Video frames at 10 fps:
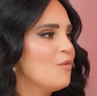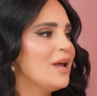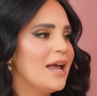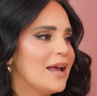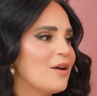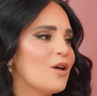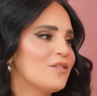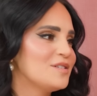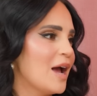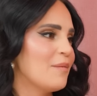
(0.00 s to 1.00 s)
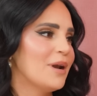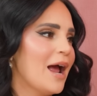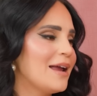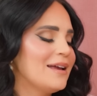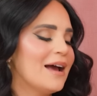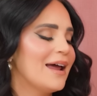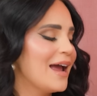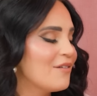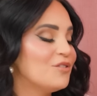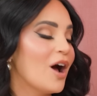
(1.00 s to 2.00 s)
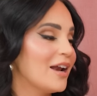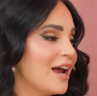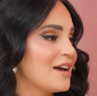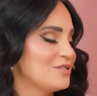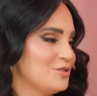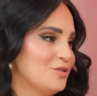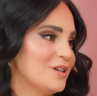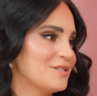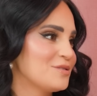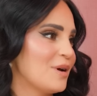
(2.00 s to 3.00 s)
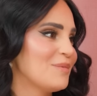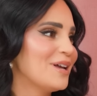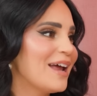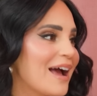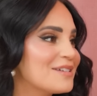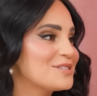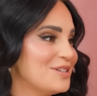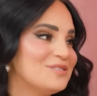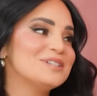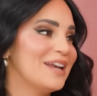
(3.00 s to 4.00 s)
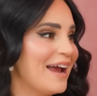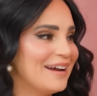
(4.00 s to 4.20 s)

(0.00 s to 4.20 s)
we hang out all the time, and I have not asked you this, so I'm going to ask you today.